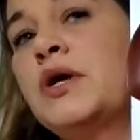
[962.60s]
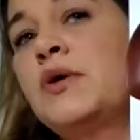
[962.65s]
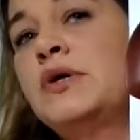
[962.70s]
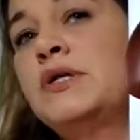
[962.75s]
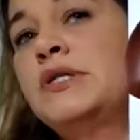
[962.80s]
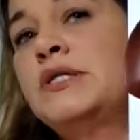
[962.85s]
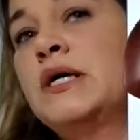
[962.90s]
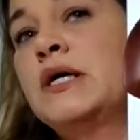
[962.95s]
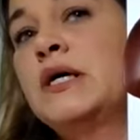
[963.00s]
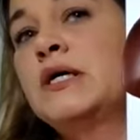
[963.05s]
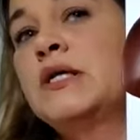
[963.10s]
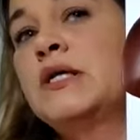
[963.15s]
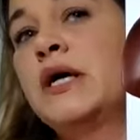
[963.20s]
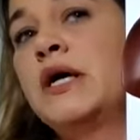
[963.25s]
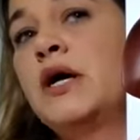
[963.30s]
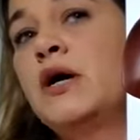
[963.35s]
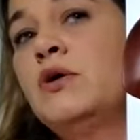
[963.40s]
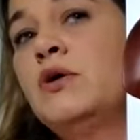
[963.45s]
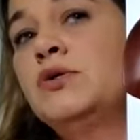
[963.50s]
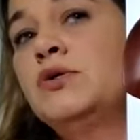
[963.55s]
the duct that
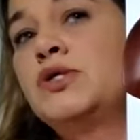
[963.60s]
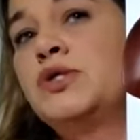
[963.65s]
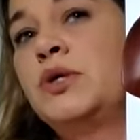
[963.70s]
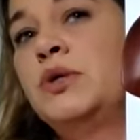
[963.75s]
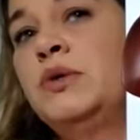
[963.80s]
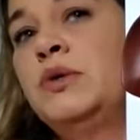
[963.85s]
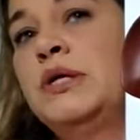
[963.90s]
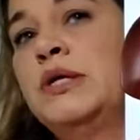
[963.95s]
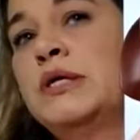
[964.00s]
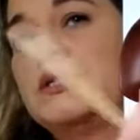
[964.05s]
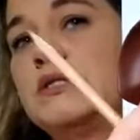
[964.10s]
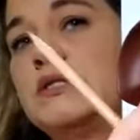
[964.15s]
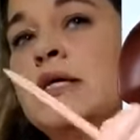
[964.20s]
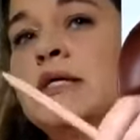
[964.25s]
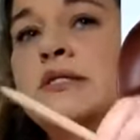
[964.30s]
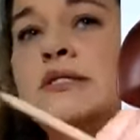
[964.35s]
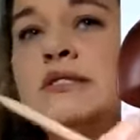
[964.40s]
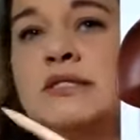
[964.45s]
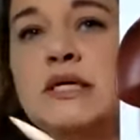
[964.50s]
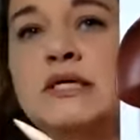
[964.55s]
goes to this
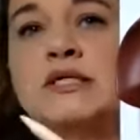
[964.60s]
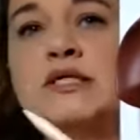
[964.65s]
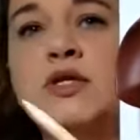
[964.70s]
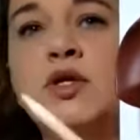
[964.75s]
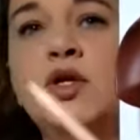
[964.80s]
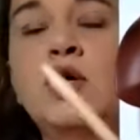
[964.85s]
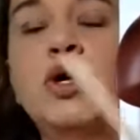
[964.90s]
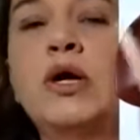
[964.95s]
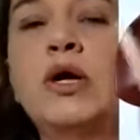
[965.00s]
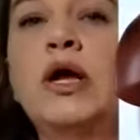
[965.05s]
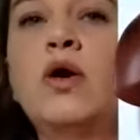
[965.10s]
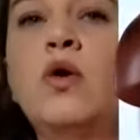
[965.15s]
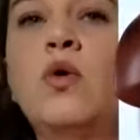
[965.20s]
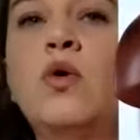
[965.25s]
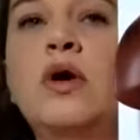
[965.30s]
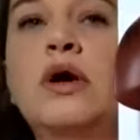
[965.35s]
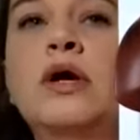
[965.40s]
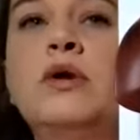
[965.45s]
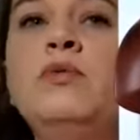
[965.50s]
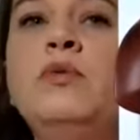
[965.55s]
cyst-looking
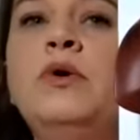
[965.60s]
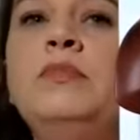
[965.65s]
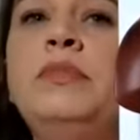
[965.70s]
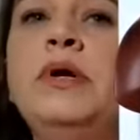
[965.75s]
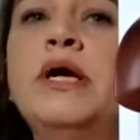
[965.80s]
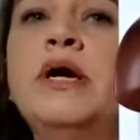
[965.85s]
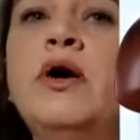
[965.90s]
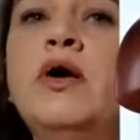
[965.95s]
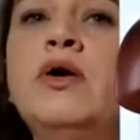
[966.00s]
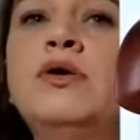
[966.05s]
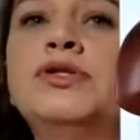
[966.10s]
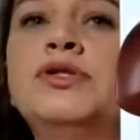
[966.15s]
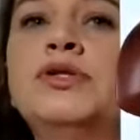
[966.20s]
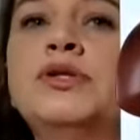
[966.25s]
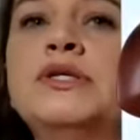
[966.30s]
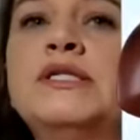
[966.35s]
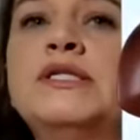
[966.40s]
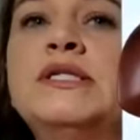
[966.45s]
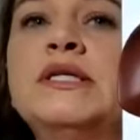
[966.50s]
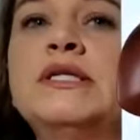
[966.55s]
organ would be called your
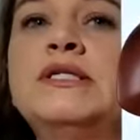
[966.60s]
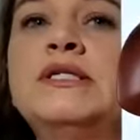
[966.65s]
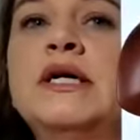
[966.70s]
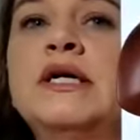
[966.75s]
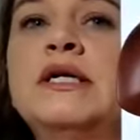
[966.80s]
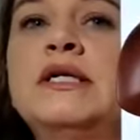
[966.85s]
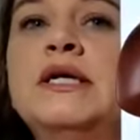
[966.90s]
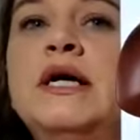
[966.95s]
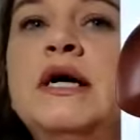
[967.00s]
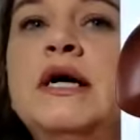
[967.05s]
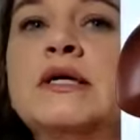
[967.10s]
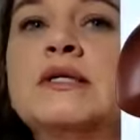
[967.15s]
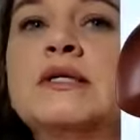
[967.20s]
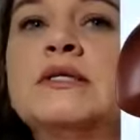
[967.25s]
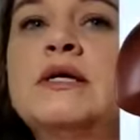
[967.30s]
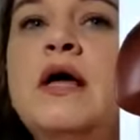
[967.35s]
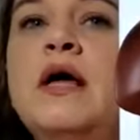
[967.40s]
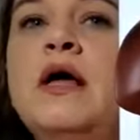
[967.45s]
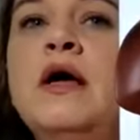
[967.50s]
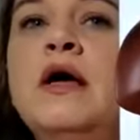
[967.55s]
cystic duct.
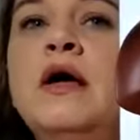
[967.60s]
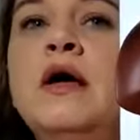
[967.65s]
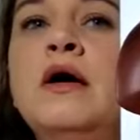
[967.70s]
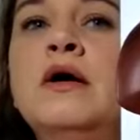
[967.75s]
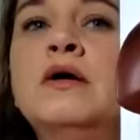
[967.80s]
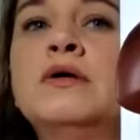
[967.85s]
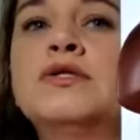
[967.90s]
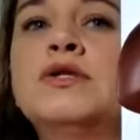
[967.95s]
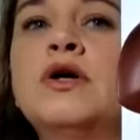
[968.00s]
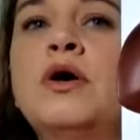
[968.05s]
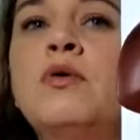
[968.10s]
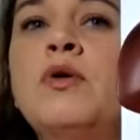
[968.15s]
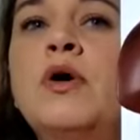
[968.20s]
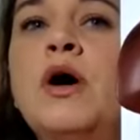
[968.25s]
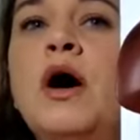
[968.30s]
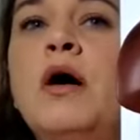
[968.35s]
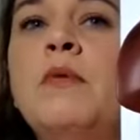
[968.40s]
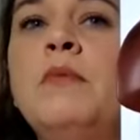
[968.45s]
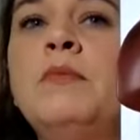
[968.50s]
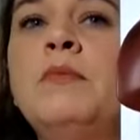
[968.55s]
So
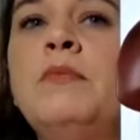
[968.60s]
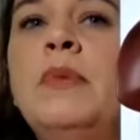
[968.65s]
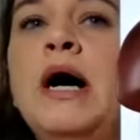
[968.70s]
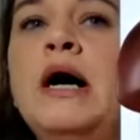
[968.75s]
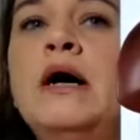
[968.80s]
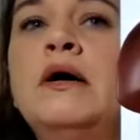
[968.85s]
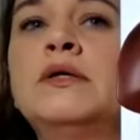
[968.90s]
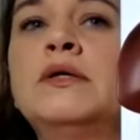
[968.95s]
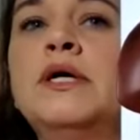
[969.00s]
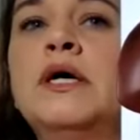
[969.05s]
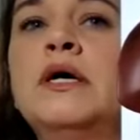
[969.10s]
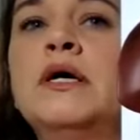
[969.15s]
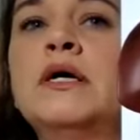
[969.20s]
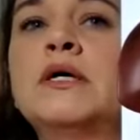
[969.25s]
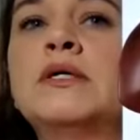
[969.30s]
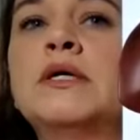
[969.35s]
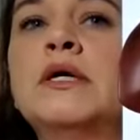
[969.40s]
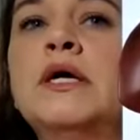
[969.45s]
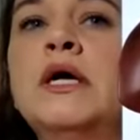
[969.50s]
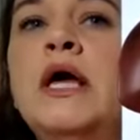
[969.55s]
common bile
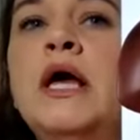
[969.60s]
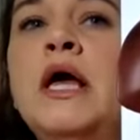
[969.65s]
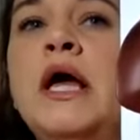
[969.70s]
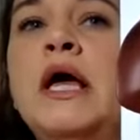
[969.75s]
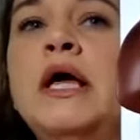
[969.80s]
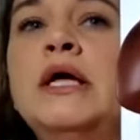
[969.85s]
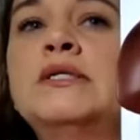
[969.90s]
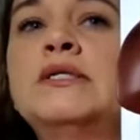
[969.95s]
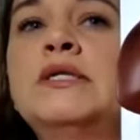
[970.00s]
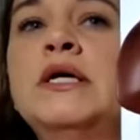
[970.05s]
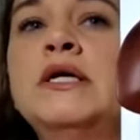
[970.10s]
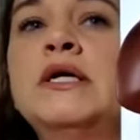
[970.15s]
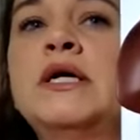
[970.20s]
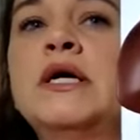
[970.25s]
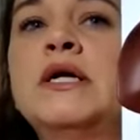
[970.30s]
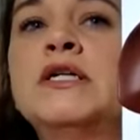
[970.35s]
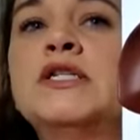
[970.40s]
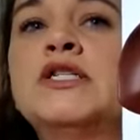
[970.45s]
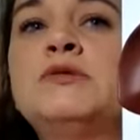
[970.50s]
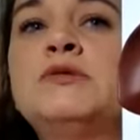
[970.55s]
duct is then going
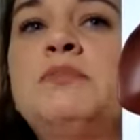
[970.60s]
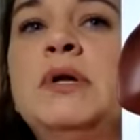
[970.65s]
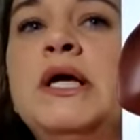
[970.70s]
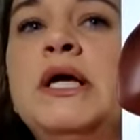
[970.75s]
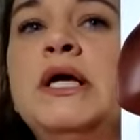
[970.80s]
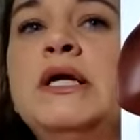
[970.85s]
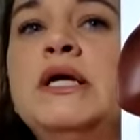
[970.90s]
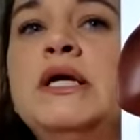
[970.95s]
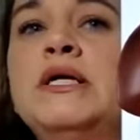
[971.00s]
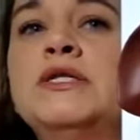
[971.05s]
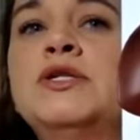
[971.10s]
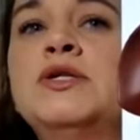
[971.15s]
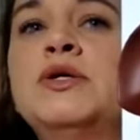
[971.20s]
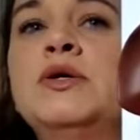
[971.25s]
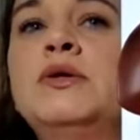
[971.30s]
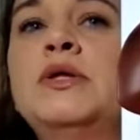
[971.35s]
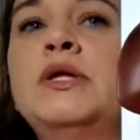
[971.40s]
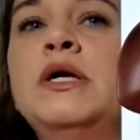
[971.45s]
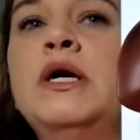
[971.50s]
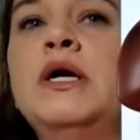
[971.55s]
to split
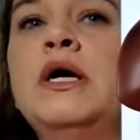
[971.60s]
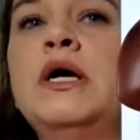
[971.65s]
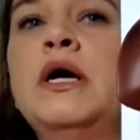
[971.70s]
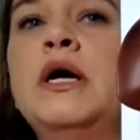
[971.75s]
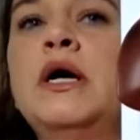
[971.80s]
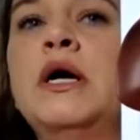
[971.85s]
into the